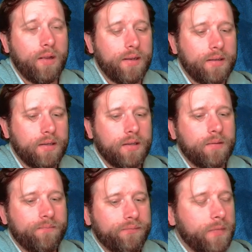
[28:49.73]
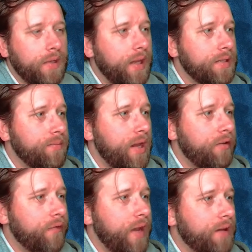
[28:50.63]
And uh, as a matter
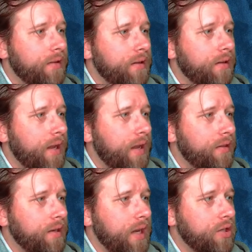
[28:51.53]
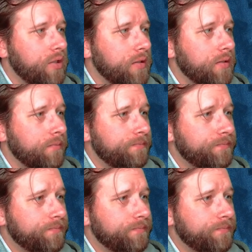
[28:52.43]
of fact, the Athanasius